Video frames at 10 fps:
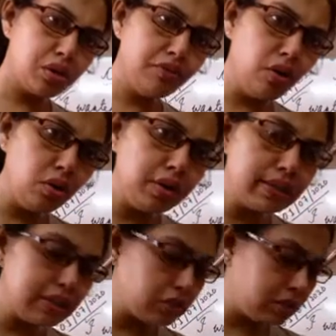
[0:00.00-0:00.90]
following
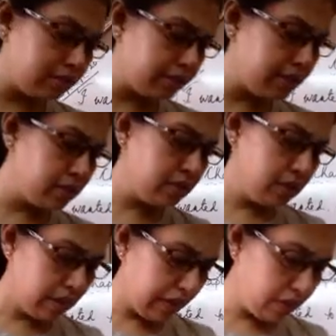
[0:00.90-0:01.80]
this, children,
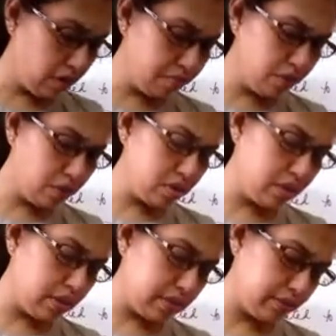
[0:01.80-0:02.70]
in your book
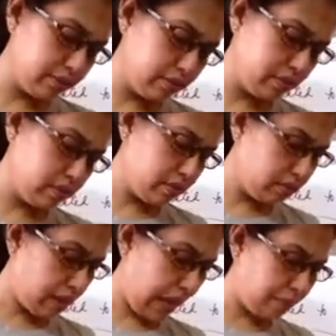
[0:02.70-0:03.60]

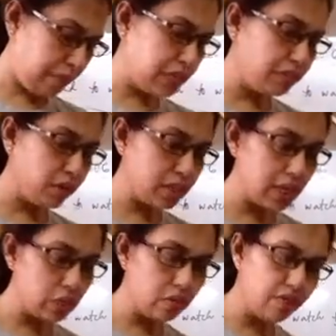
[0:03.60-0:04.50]
at page
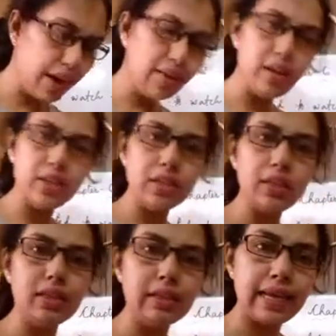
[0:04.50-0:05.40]
48 you will find there is
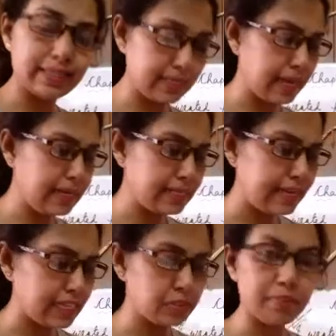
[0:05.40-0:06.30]
a exercise.
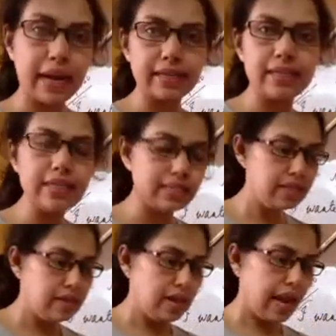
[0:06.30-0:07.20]
Let's
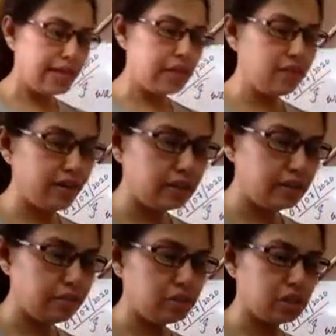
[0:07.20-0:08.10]
practice. Identify the
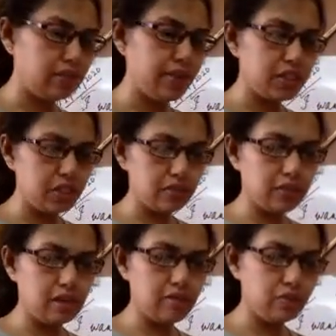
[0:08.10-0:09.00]
demonstrative adjectives
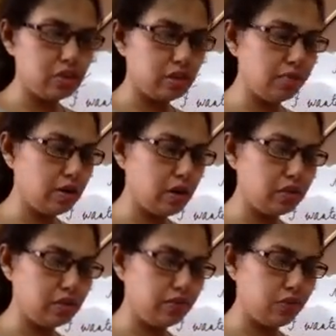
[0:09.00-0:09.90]
and demonstrative
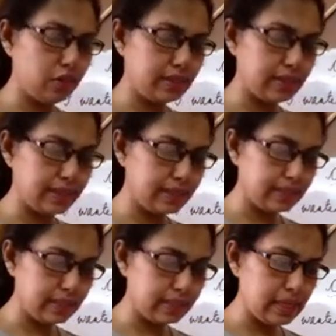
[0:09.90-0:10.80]
pronouns in the following
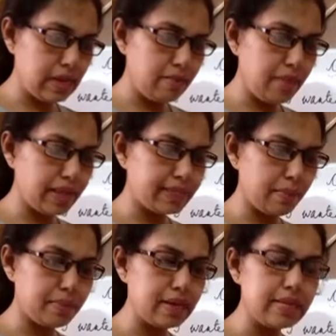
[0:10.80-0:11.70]
sentences. Make
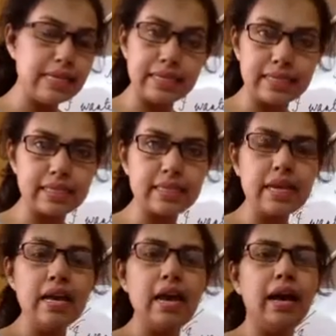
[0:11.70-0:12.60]
separate lists.
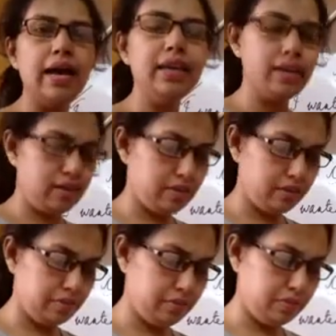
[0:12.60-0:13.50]

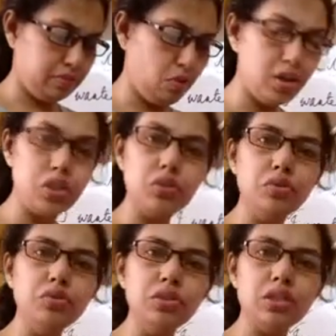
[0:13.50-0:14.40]
I want you
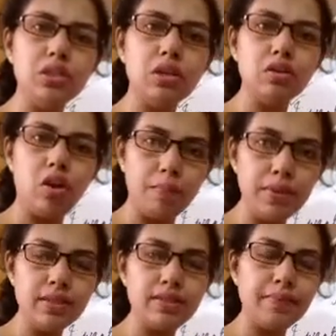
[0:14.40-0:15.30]
to do this in your
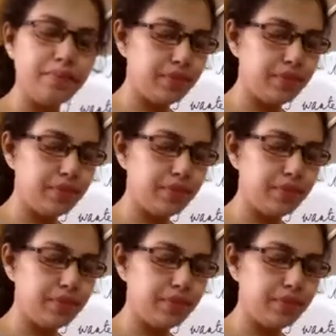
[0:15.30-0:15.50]
copies.